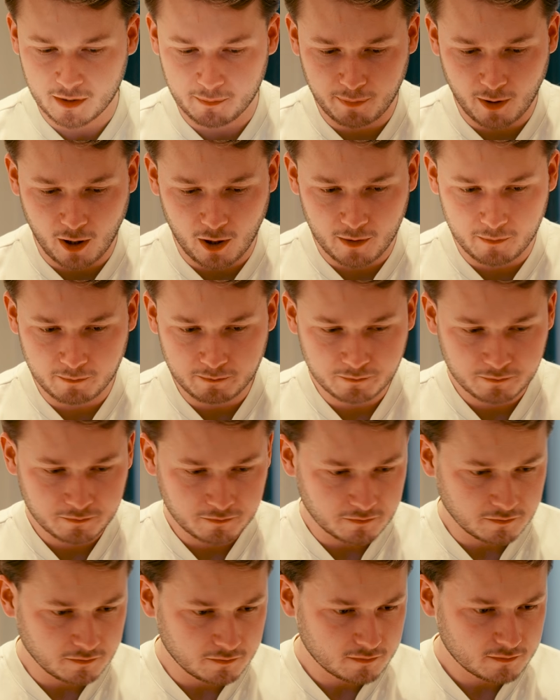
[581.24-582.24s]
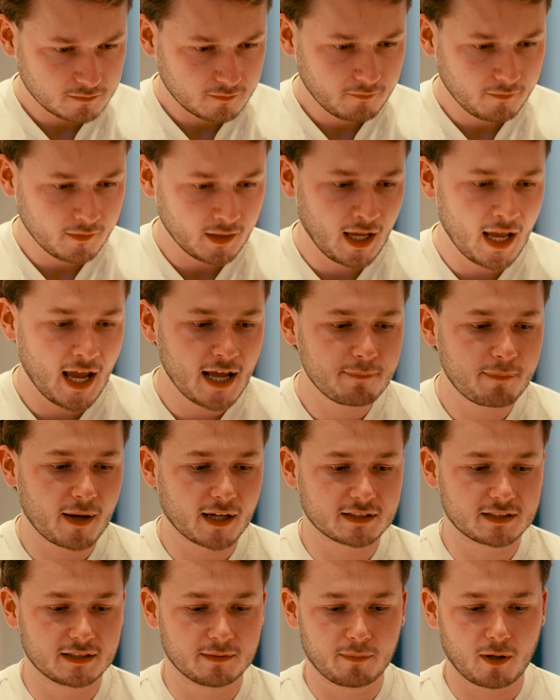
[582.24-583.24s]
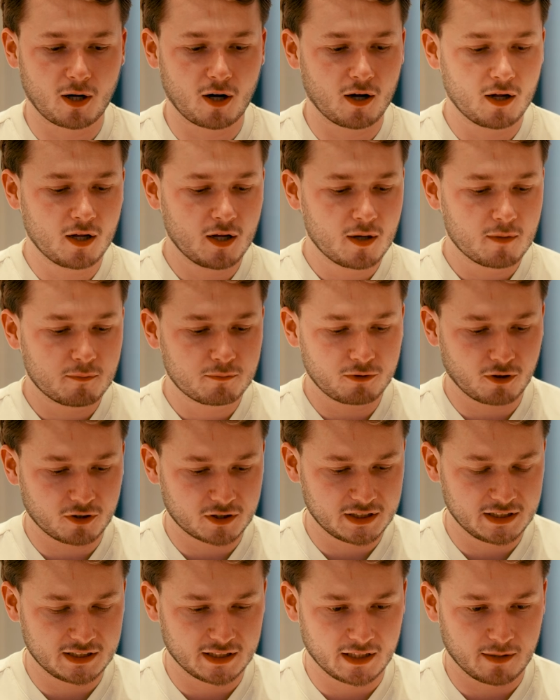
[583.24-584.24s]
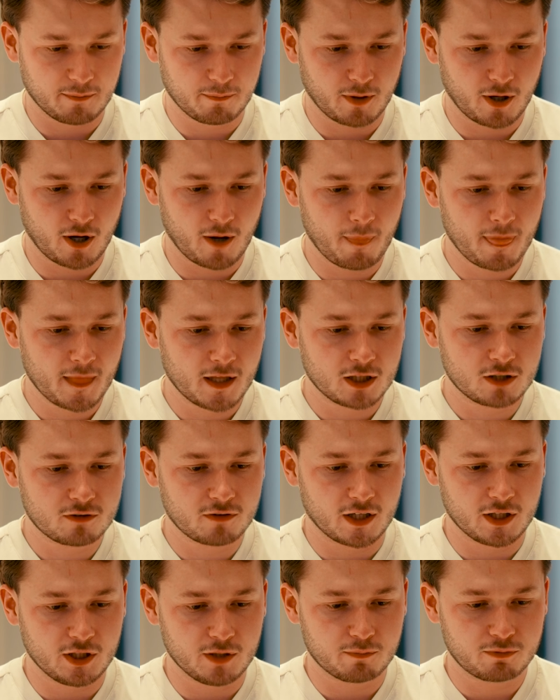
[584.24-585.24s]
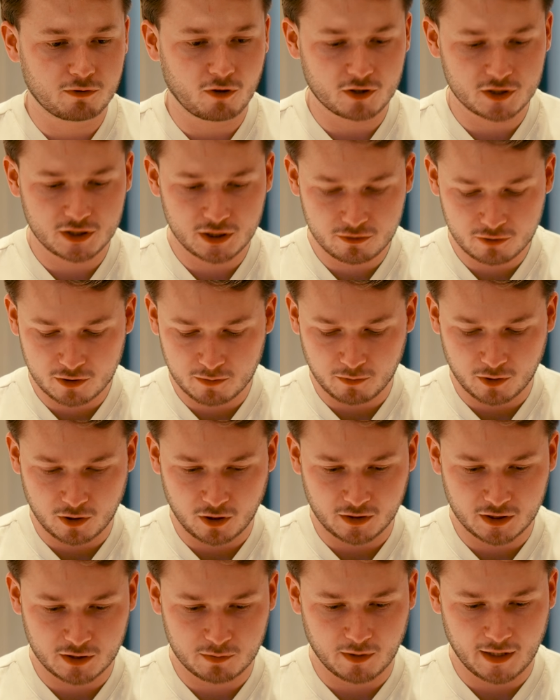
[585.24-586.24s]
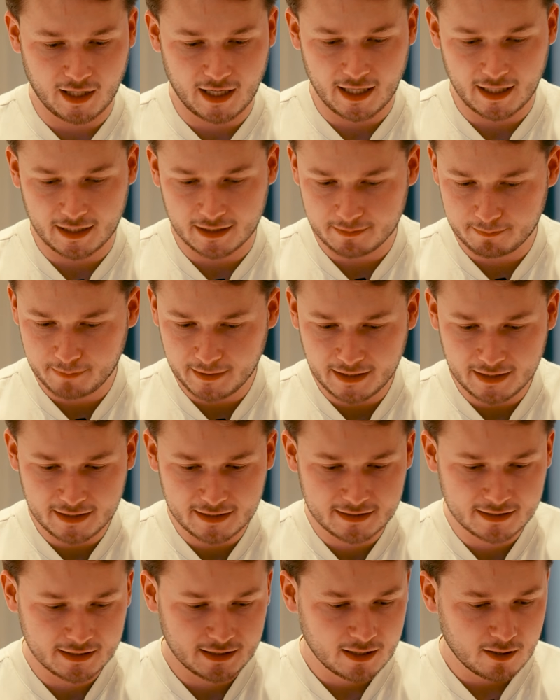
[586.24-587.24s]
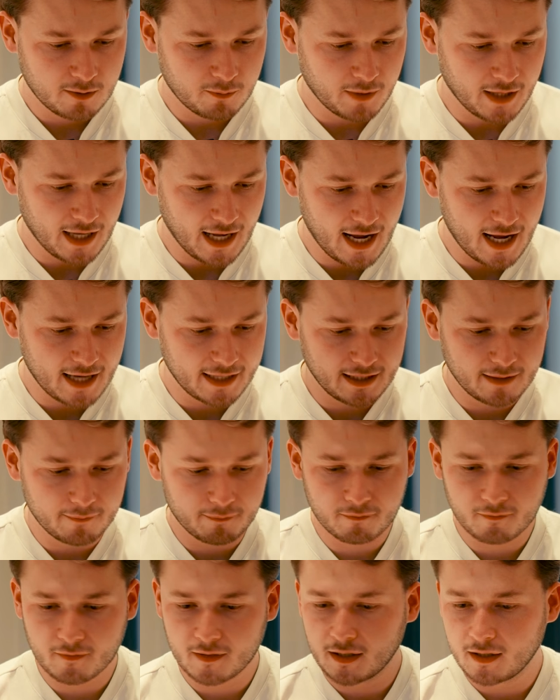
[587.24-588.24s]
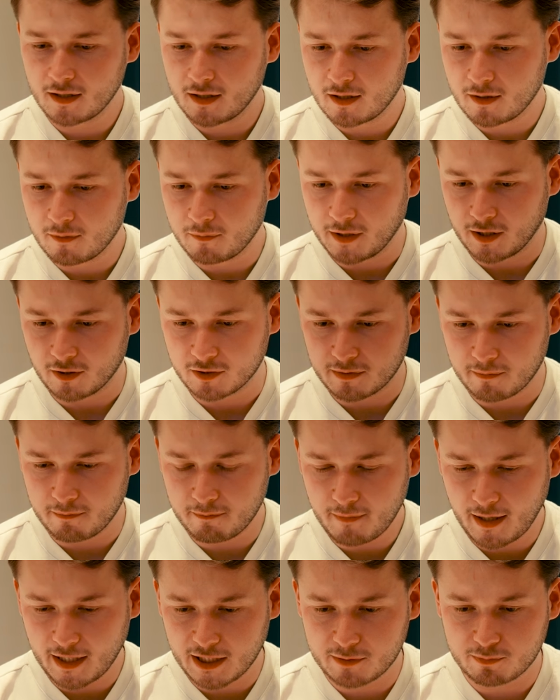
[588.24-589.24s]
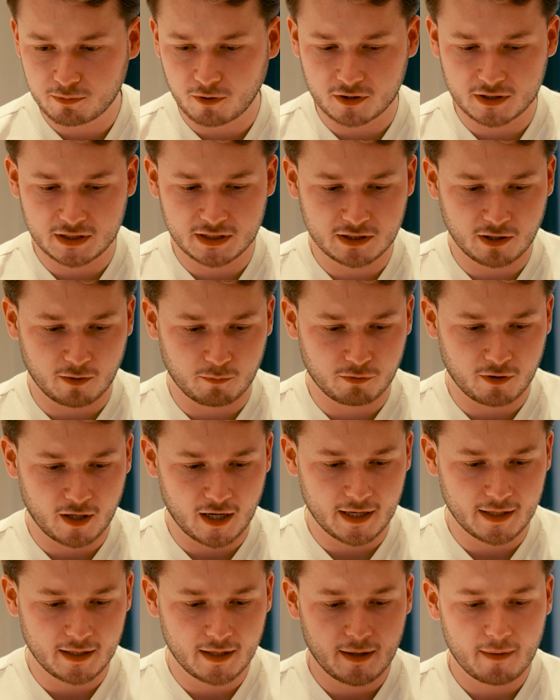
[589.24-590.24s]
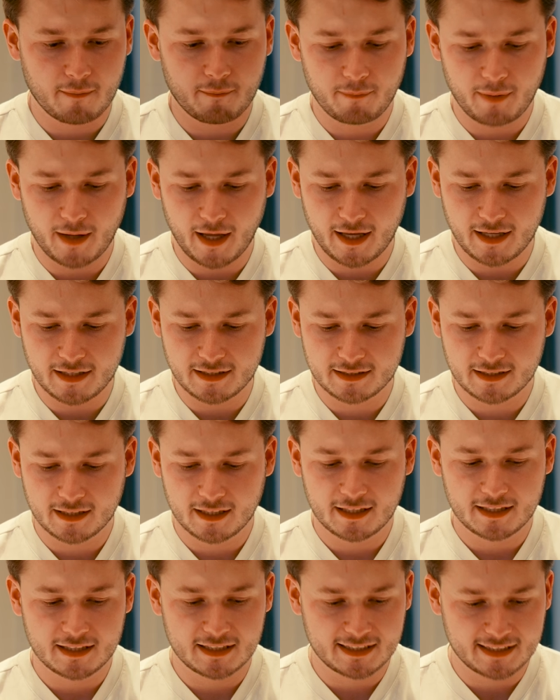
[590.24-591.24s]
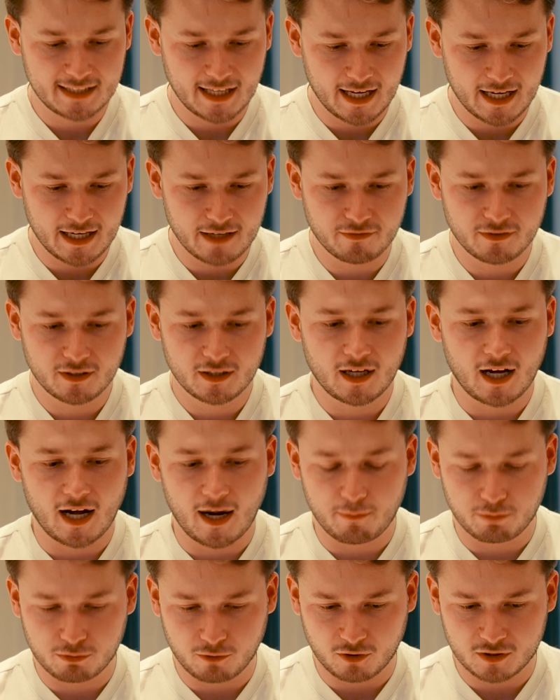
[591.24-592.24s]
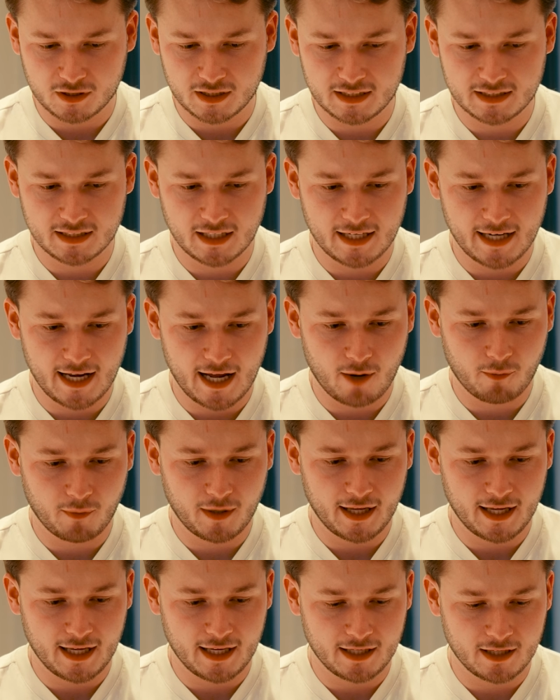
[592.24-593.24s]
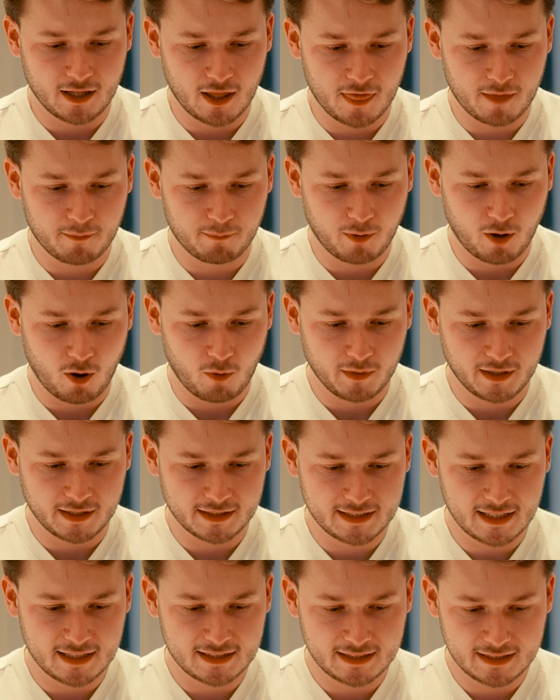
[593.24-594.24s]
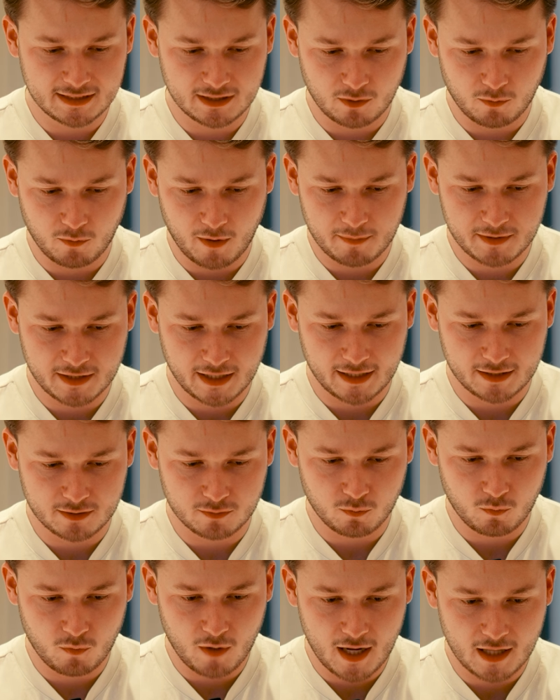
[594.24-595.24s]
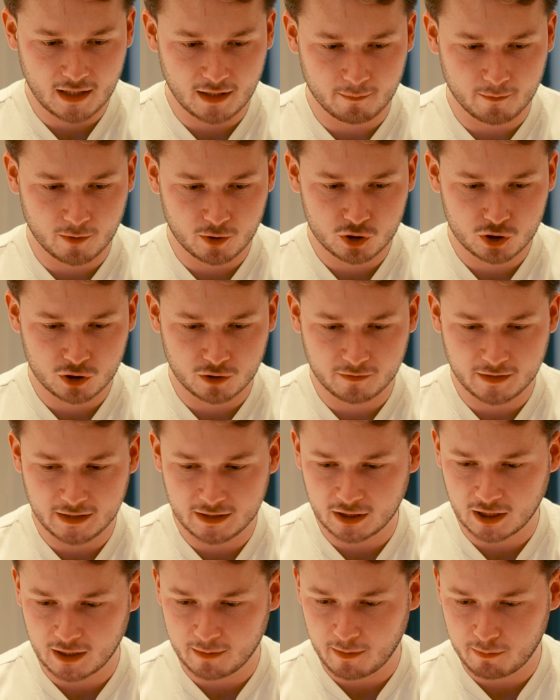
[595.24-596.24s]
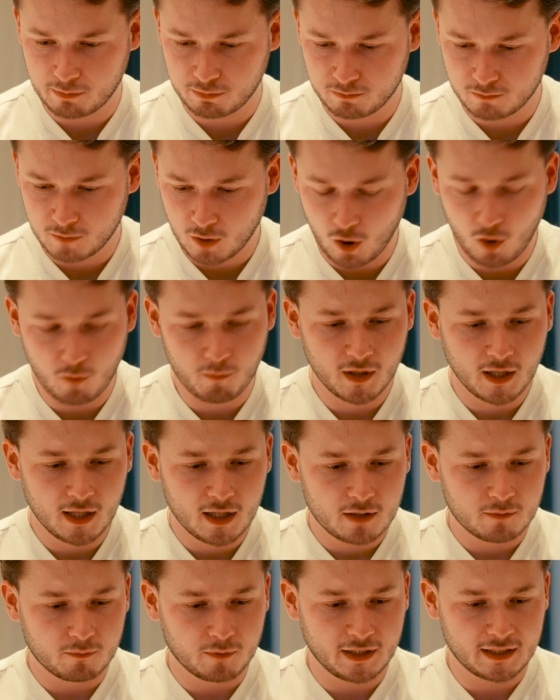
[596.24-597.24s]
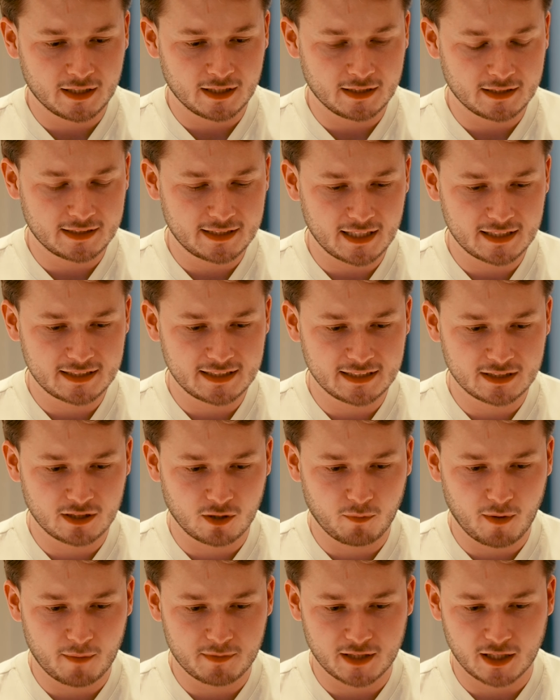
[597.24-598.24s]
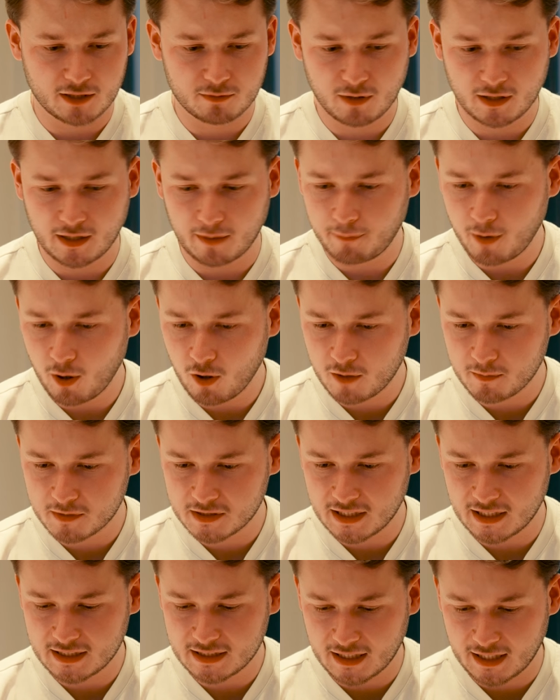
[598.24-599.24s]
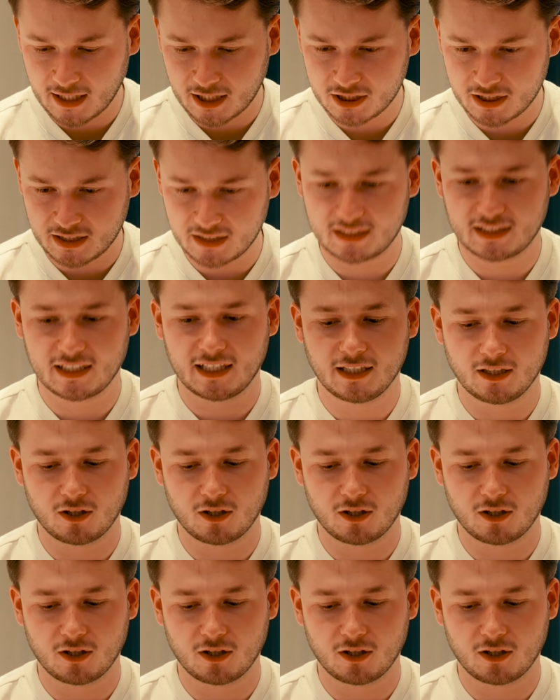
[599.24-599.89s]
bottom, head back to the bot, proxies in the bot, create a new proxy group. We'll call this one ISPs. We add it, we go to manage proxies top right, paste, save. Our proxies are now in the bot. We can test these on our website as well. I'm not sure if these are going to be, we can test these on our website as well, like Pokémon Center, and as you can see,